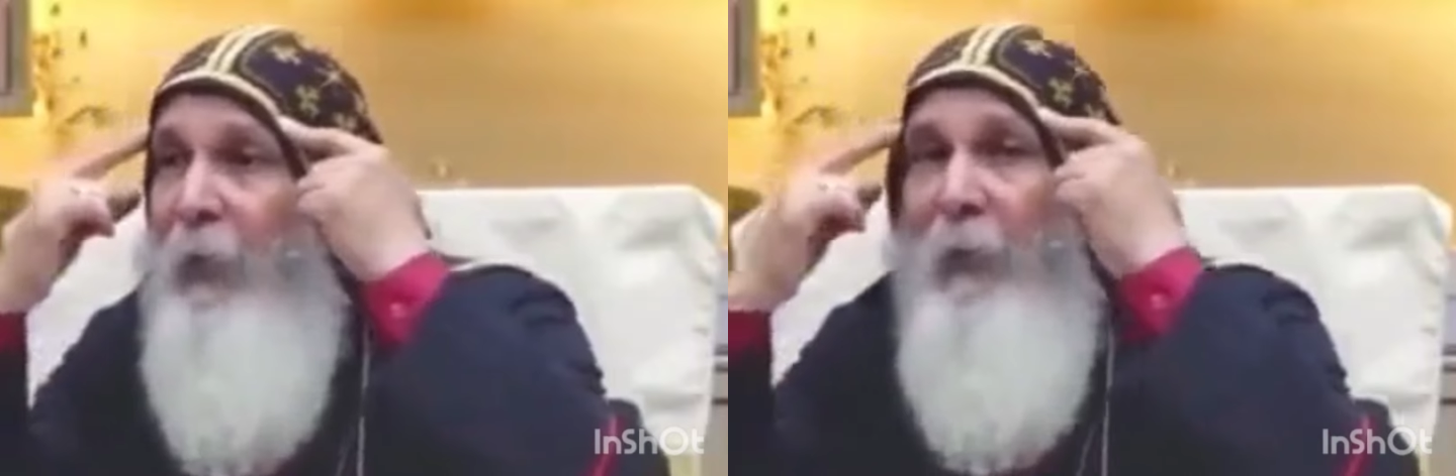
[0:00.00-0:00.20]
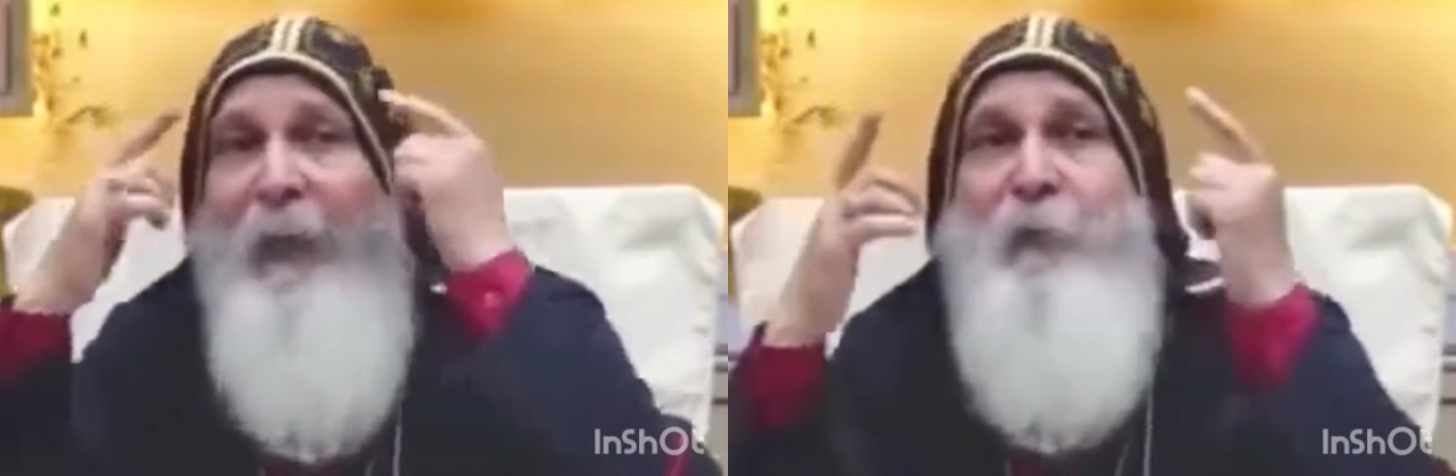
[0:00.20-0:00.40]

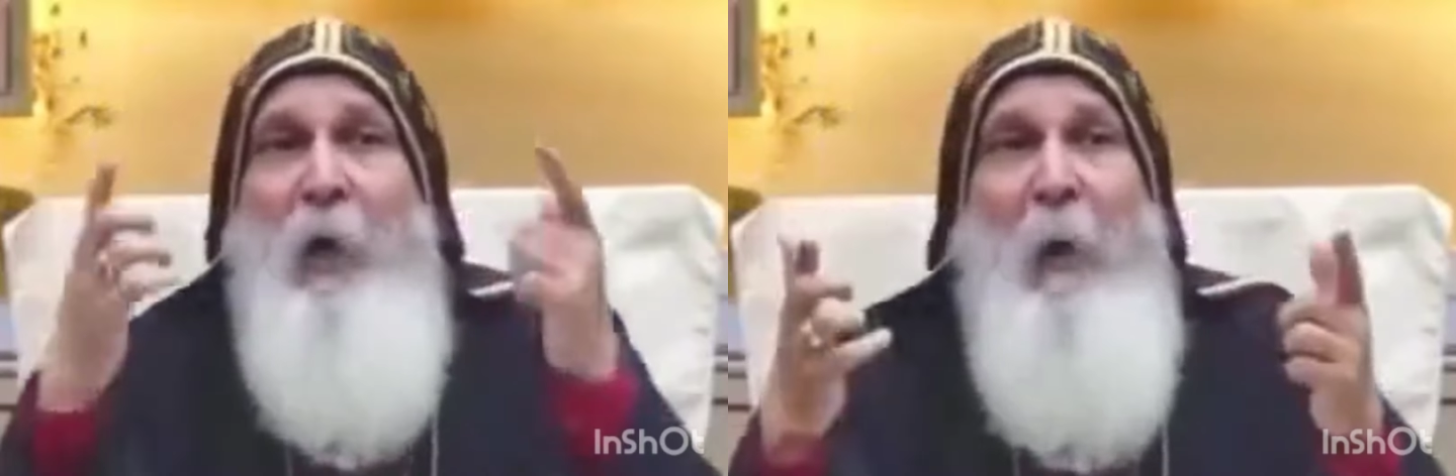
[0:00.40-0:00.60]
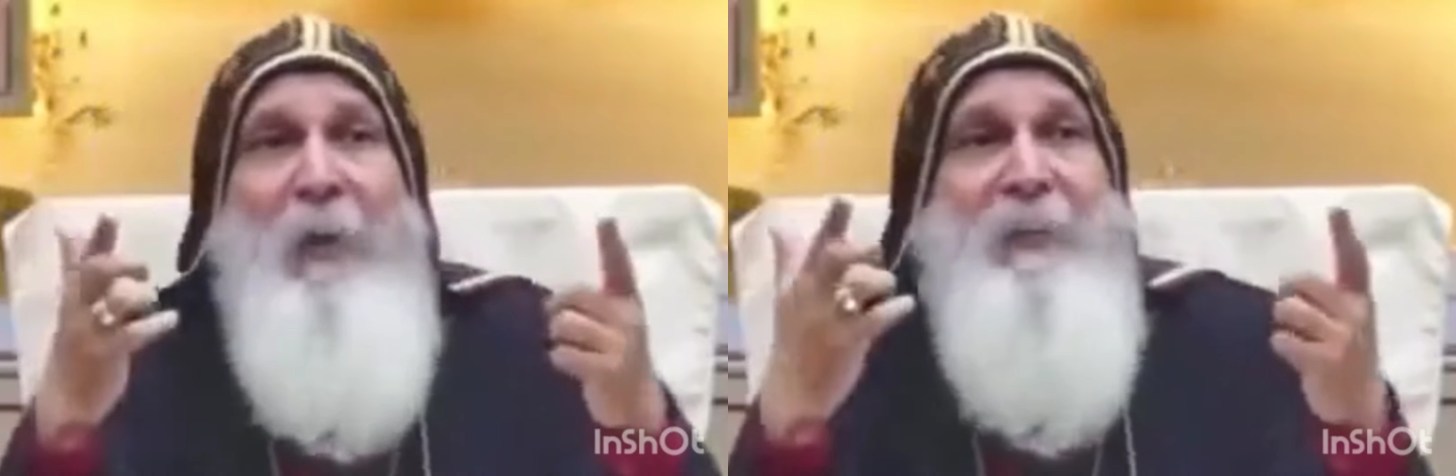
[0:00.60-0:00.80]
that
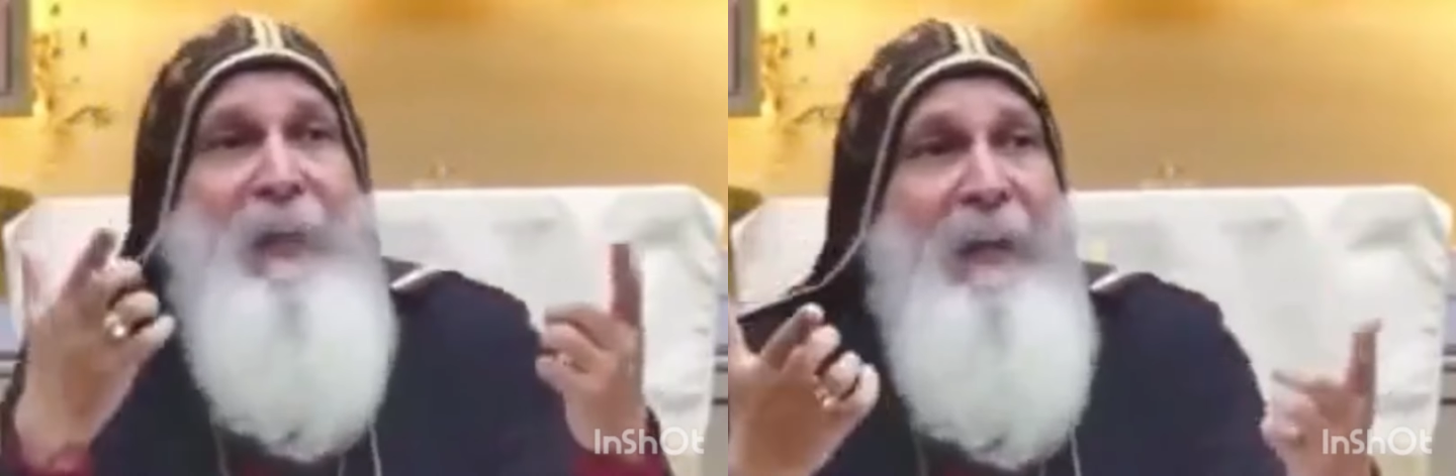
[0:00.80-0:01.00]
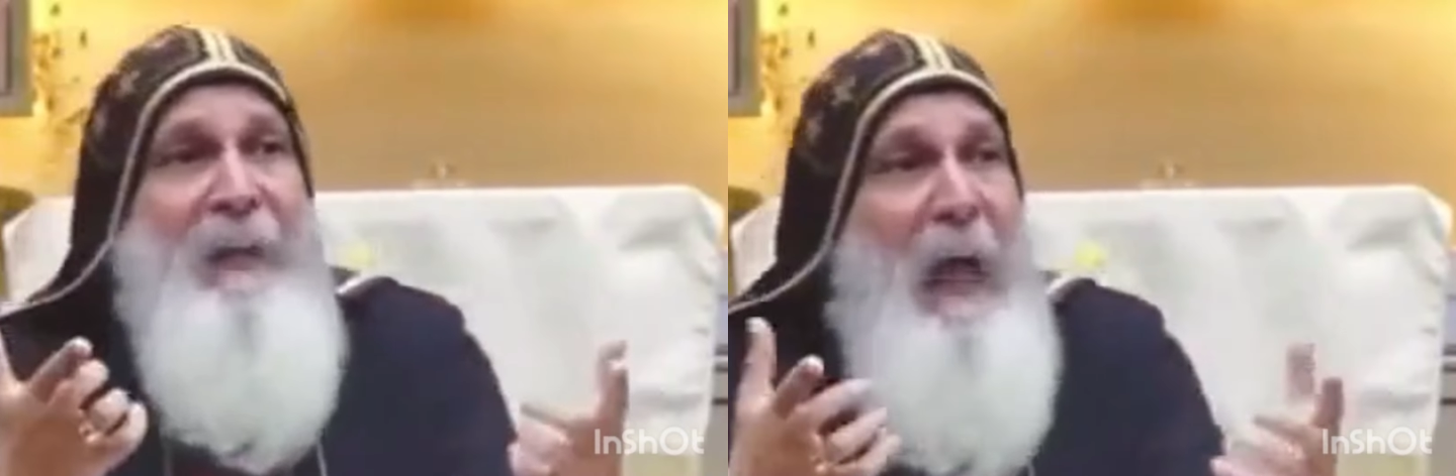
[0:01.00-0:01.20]
no one is
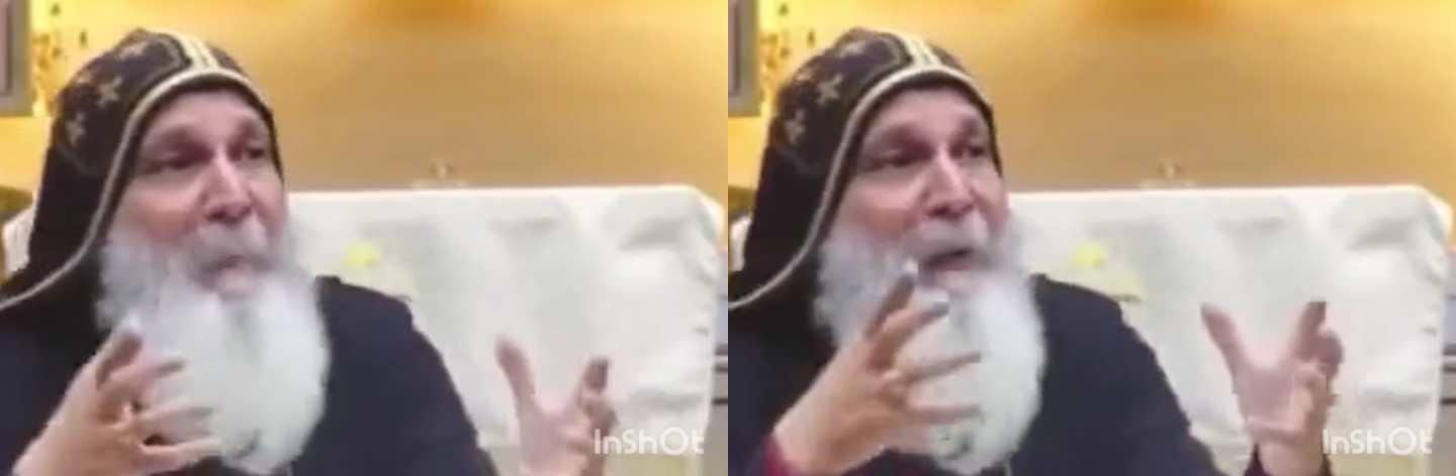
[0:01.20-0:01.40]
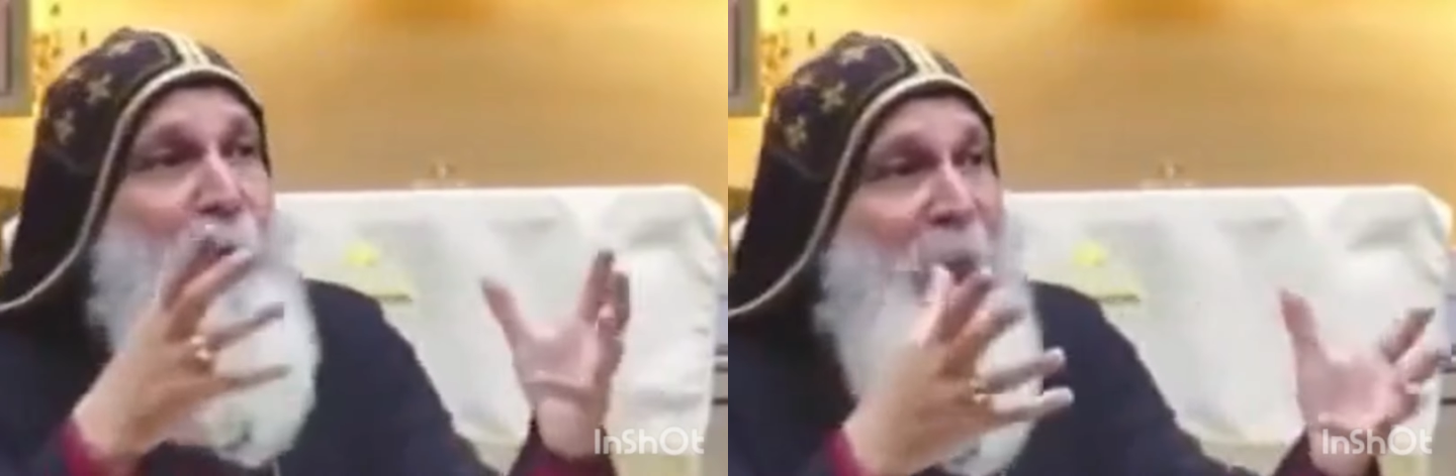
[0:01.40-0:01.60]
going to come and